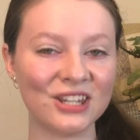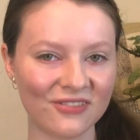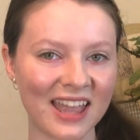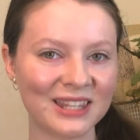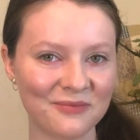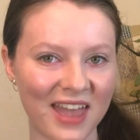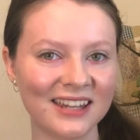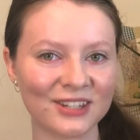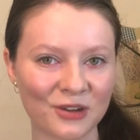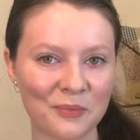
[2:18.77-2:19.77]
you find some vague
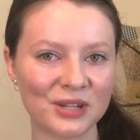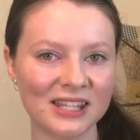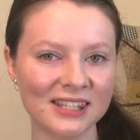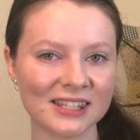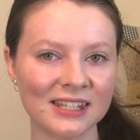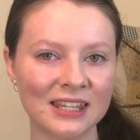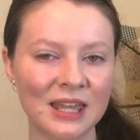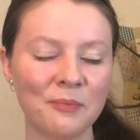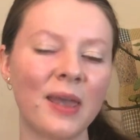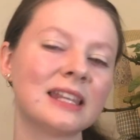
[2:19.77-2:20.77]
descriptions?
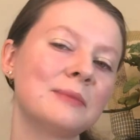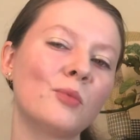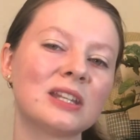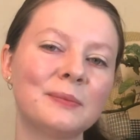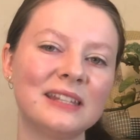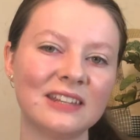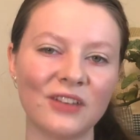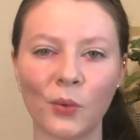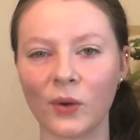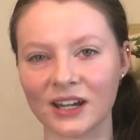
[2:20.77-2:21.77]
Pick some more
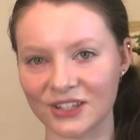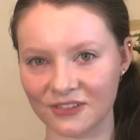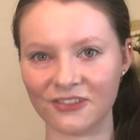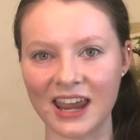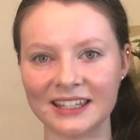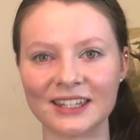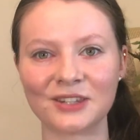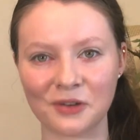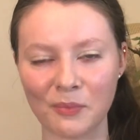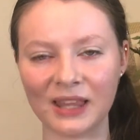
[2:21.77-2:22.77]
specific words or phrases
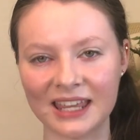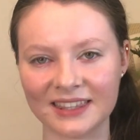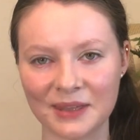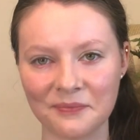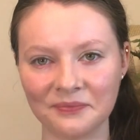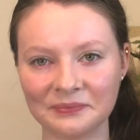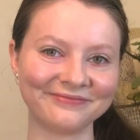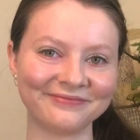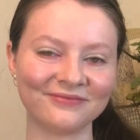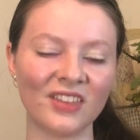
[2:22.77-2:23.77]
to replace them.
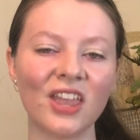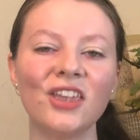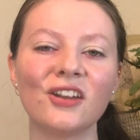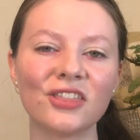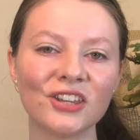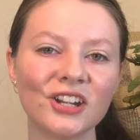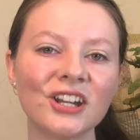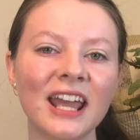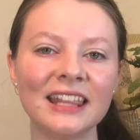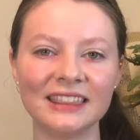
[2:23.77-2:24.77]
Your third
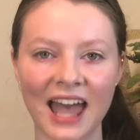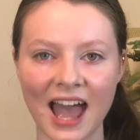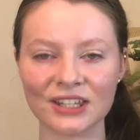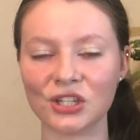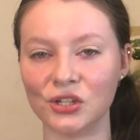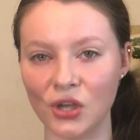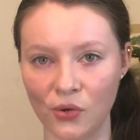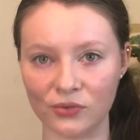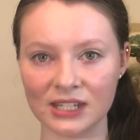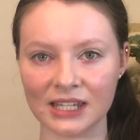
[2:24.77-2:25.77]
and last don't